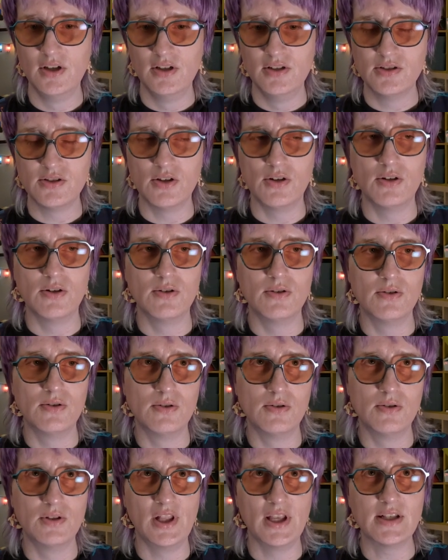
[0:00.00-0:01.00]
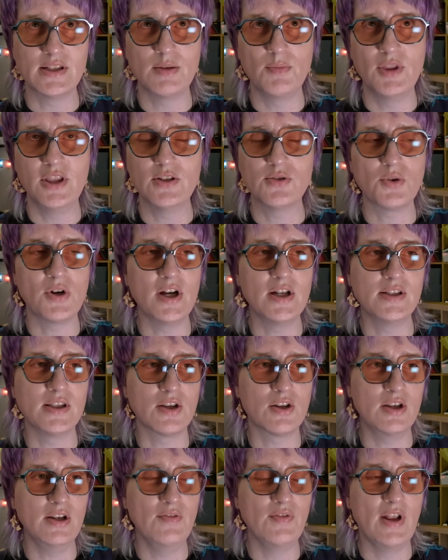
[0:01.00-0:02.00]
So like some of these rides, I
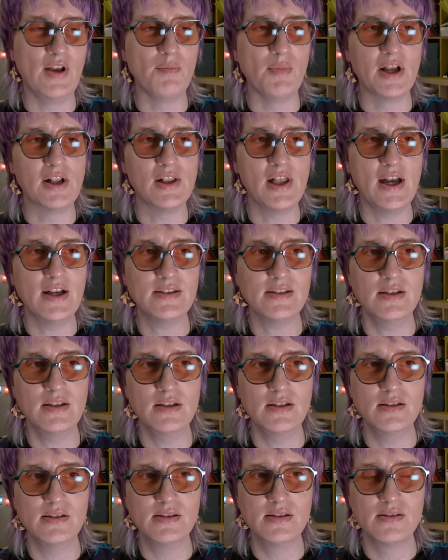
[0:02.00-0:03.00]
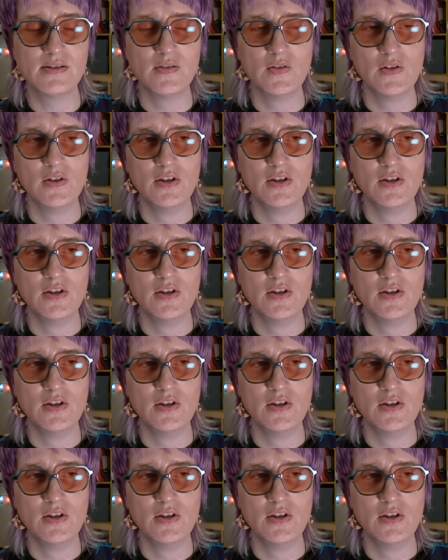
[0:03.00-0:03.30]
couldn't even have my glasses,